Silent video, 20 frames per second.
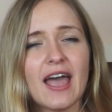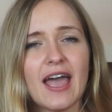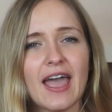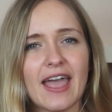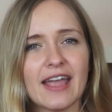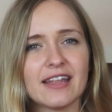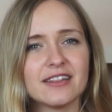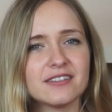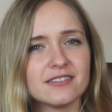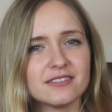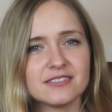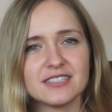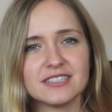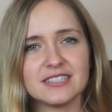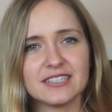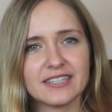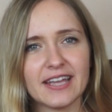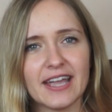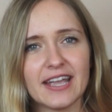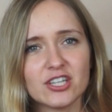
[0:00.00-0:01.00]
and
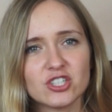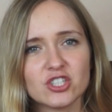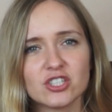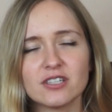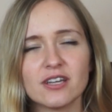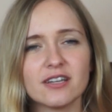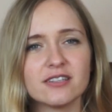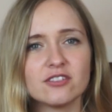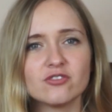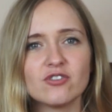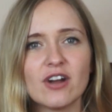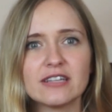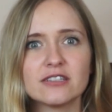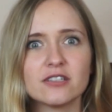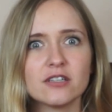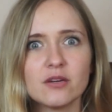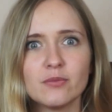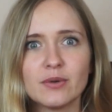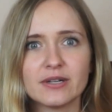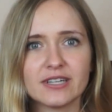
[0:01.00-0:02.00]
dedication and the right
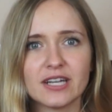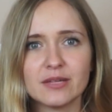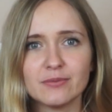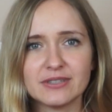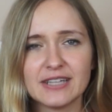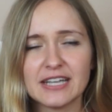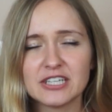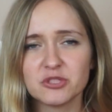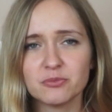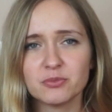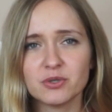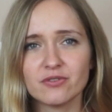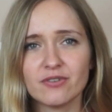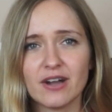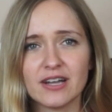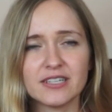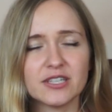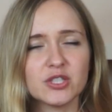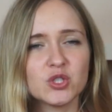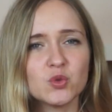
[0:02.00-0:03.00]
accommodation
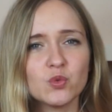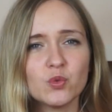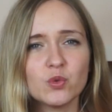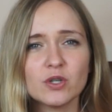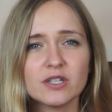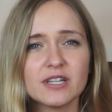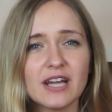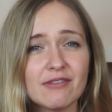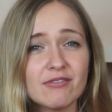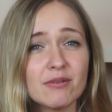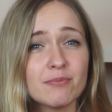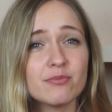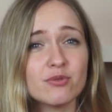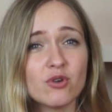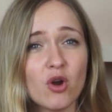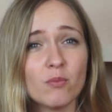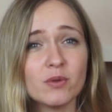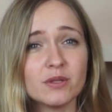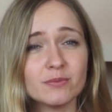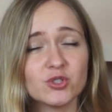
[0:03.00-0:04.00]
provider, you wouldn't have a
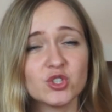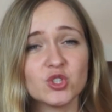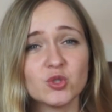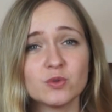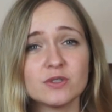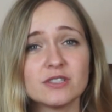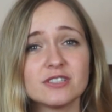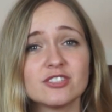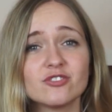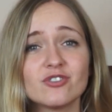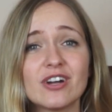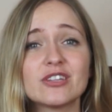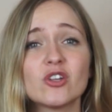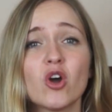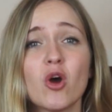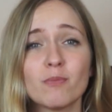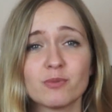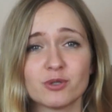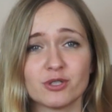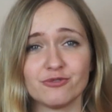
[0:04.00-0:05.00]
problem choosing the right
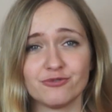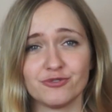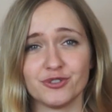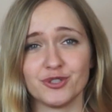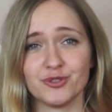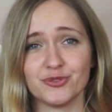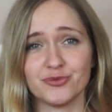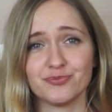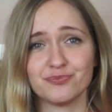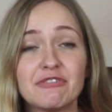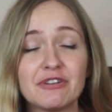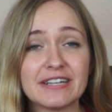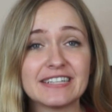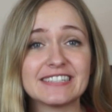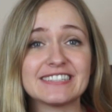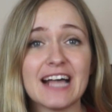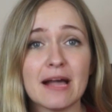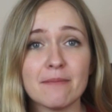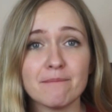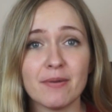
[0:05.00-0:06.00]
option for you. For
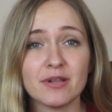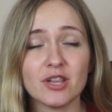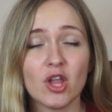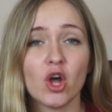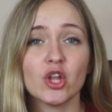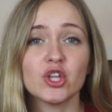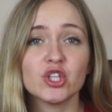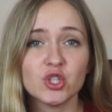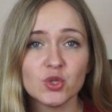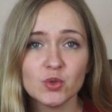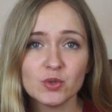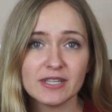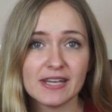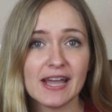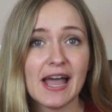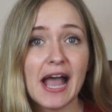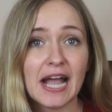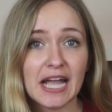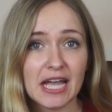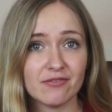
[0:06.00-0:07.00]
example, on
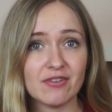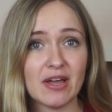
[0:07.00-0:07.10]
UniAcco